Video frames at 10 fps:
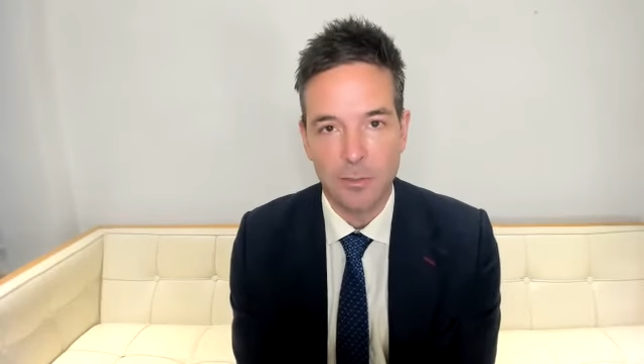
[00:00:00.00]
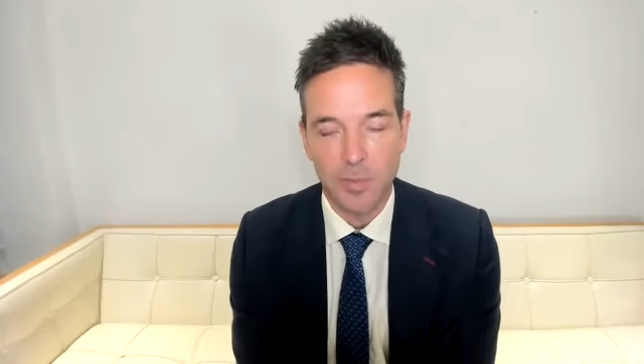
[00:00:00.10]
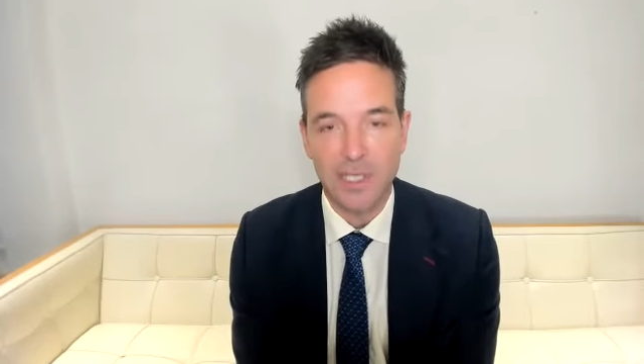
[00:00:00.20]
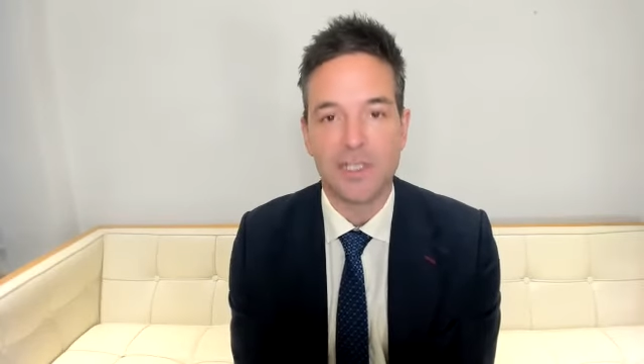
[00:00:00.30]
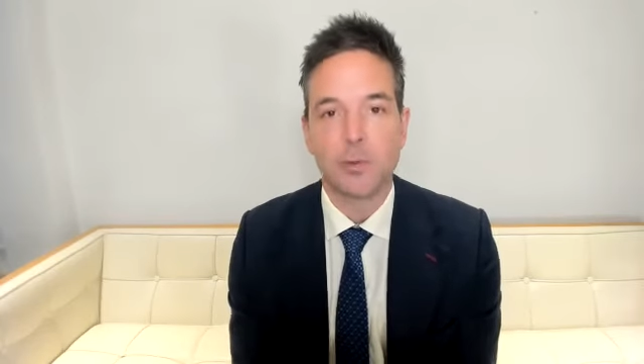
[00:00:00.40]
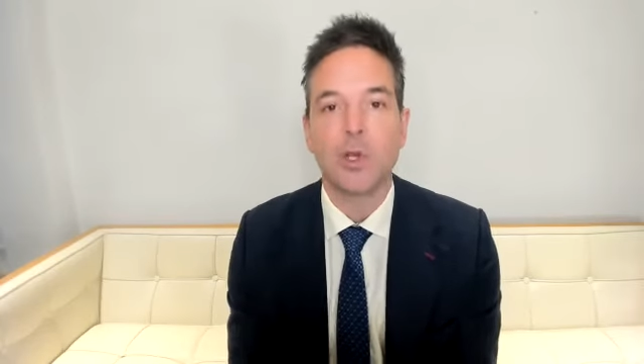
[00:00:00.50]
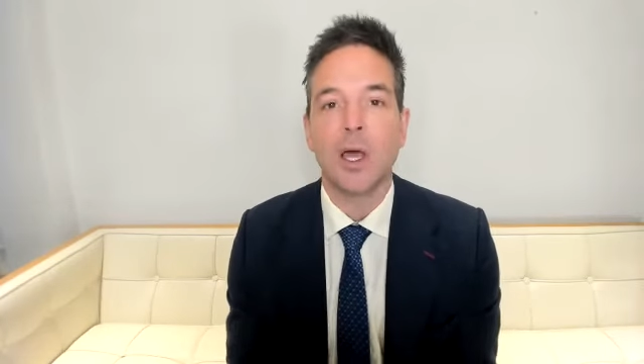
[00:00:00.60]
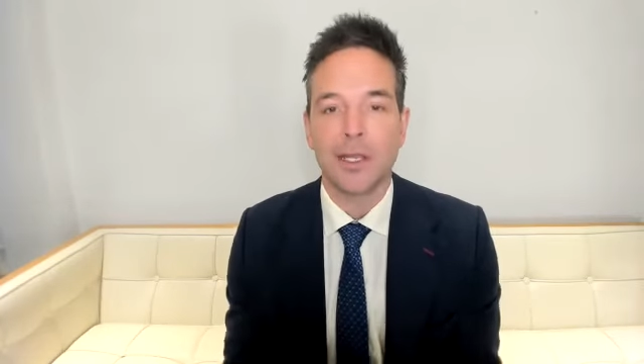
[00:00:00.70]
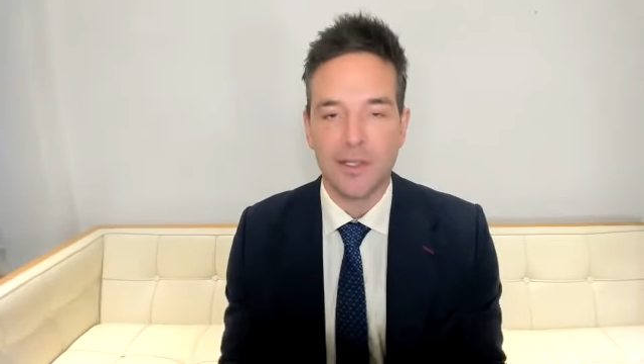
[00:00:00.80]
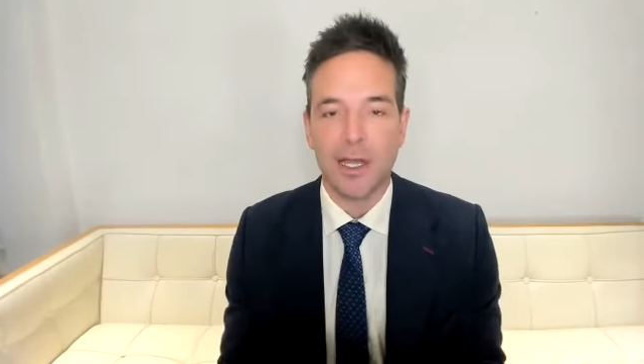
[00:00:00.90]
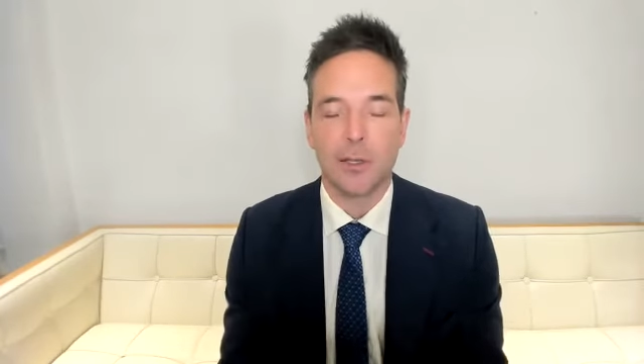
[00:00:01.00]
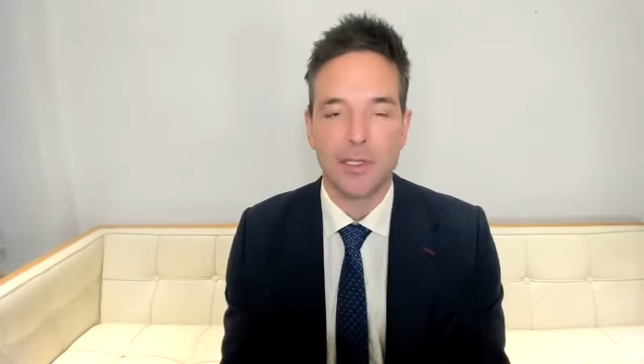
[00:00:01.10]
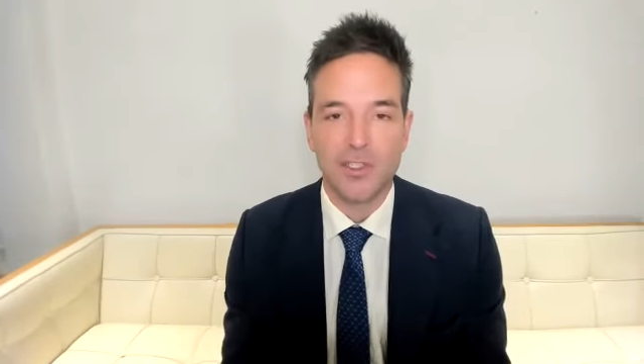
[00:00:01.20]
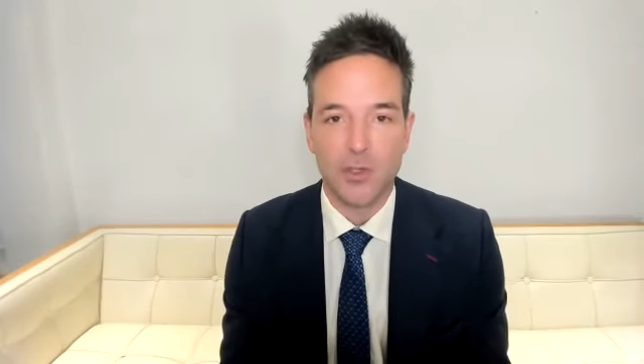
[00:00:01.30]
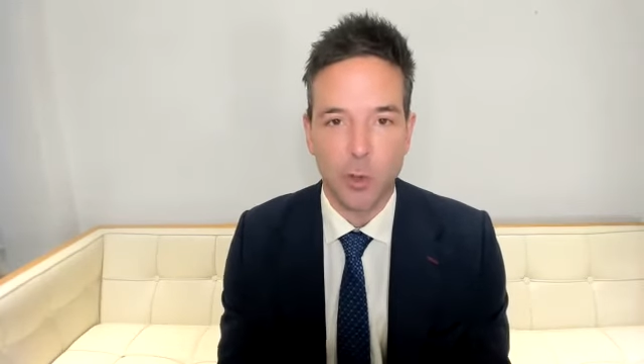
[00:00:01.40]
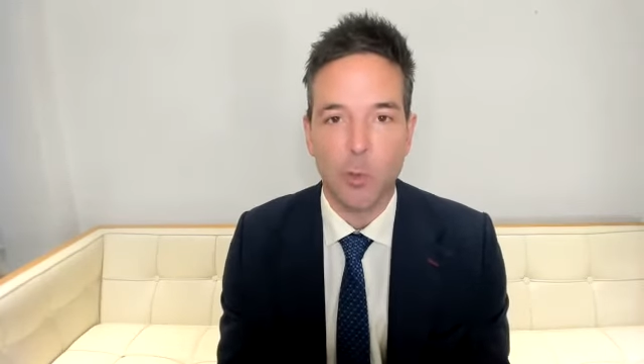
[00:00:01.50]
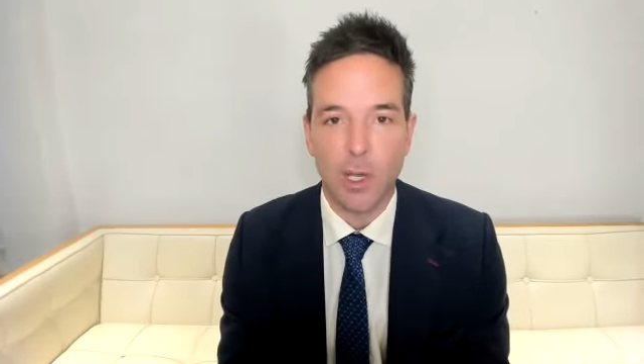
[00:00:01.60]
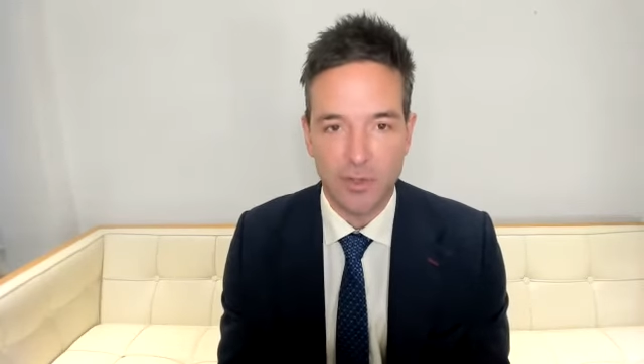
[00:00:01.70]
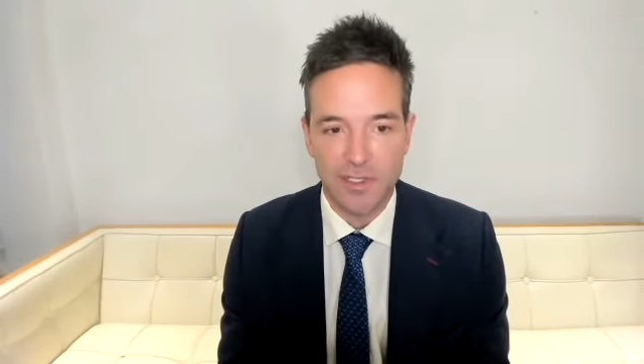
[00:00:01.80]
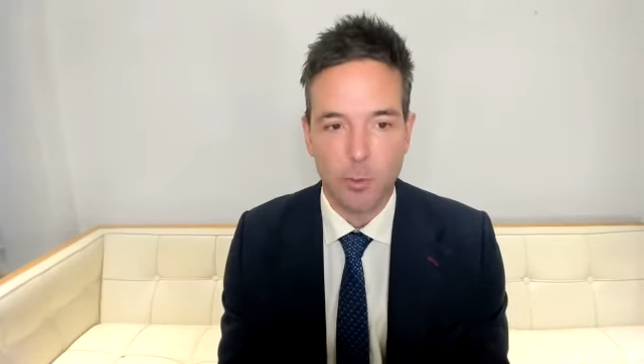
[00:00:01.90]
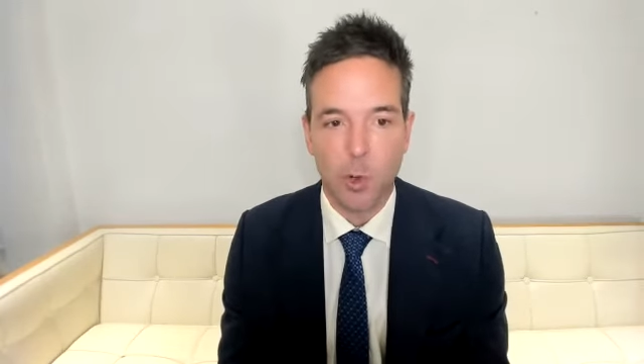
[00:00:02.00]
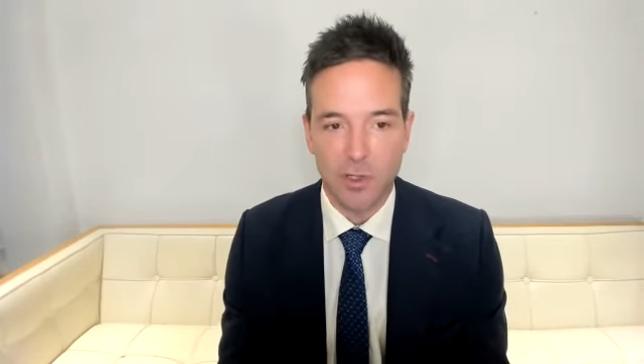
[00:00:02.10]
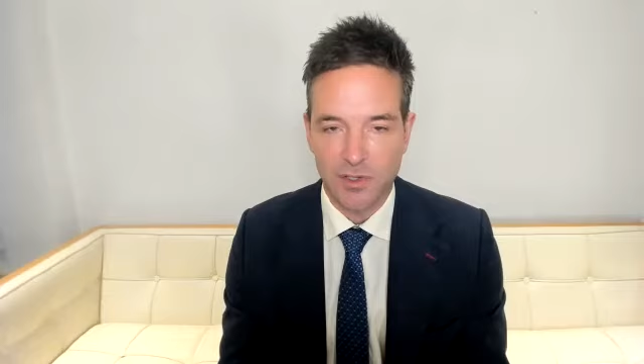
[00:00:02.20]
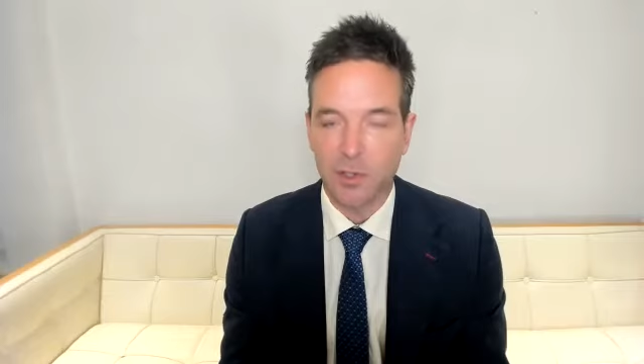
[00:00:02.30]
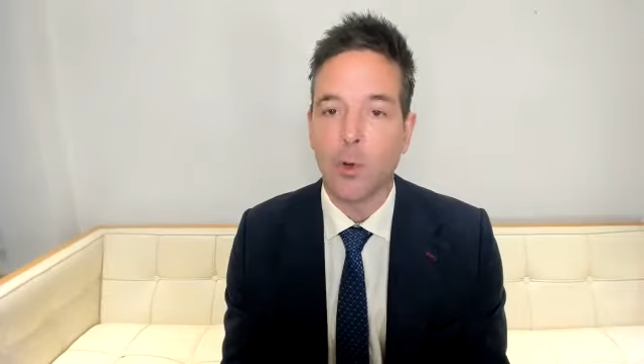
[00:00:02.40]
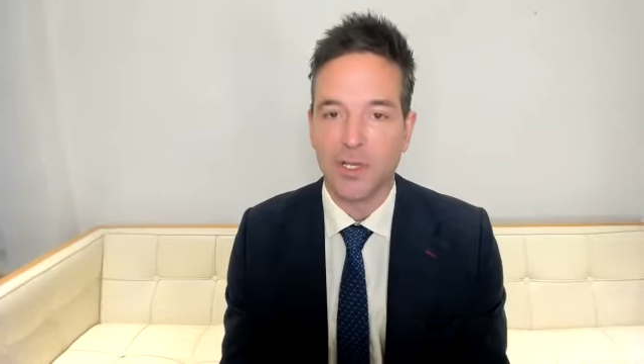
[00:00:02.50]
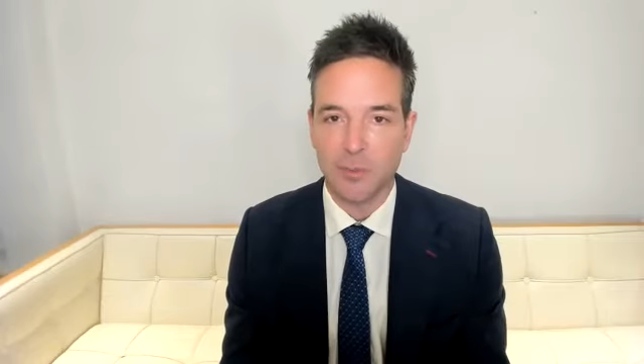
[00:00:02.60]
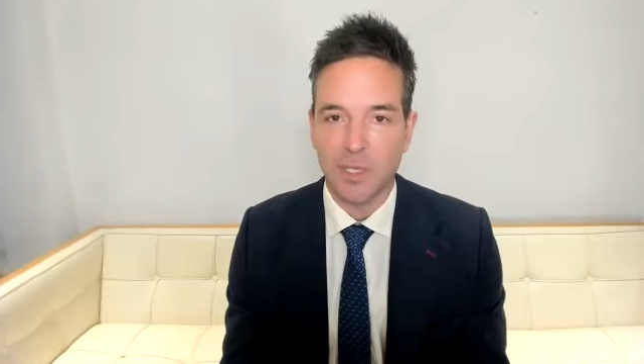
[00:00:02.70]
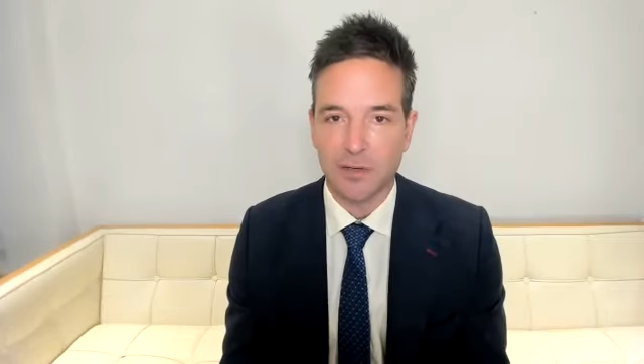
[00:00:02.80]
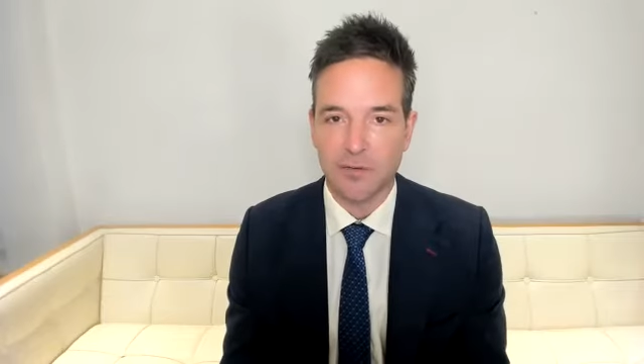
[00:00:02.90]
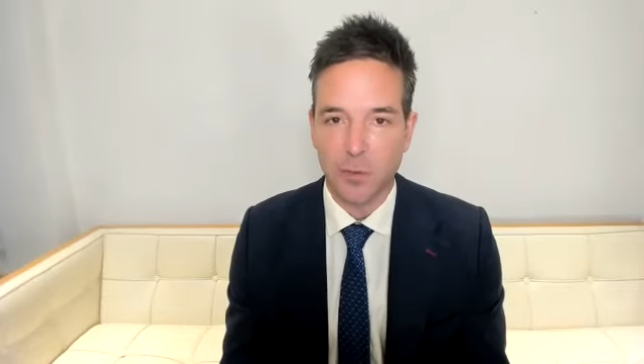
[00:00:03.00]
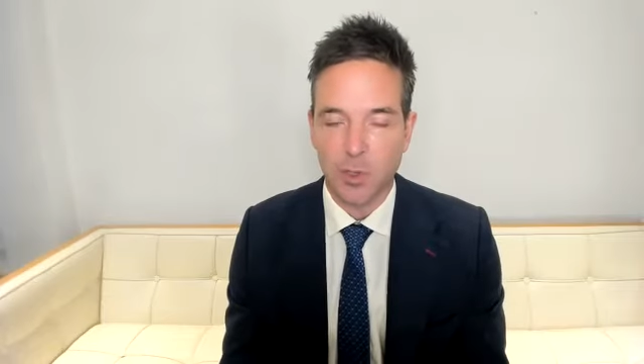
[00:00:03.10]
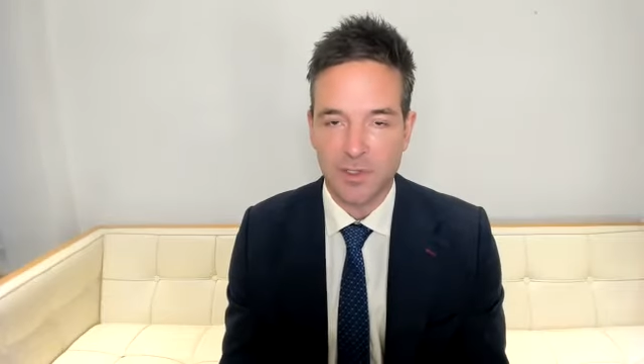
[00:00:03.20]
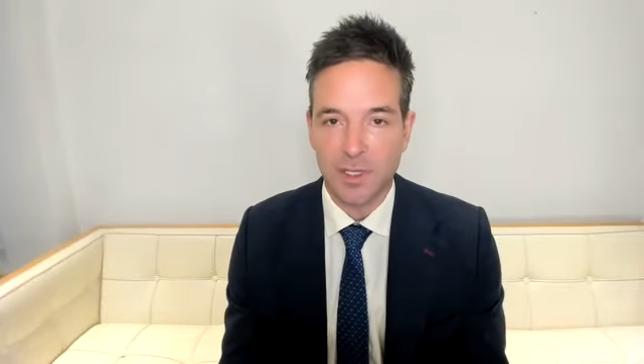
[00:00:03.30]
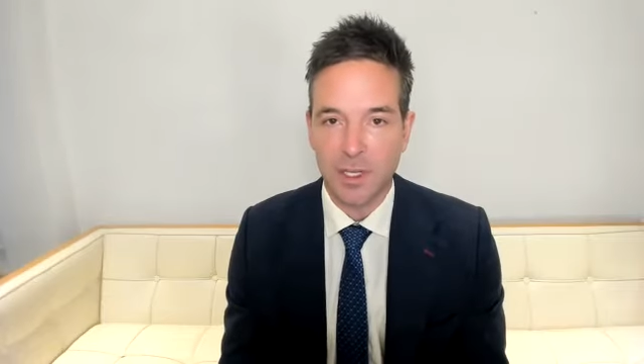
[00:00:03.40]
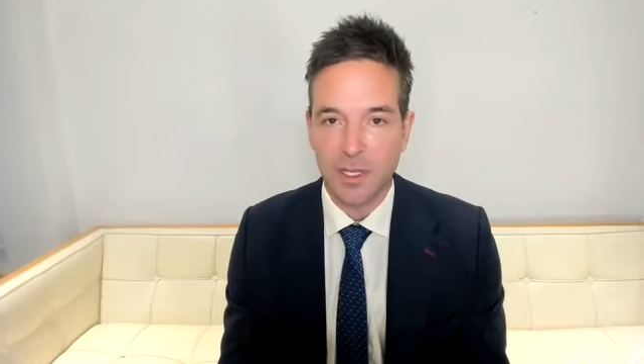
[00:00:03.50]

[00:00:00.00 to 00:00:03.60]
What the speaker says: because we're not entirely sure where these awards are going to be enforced.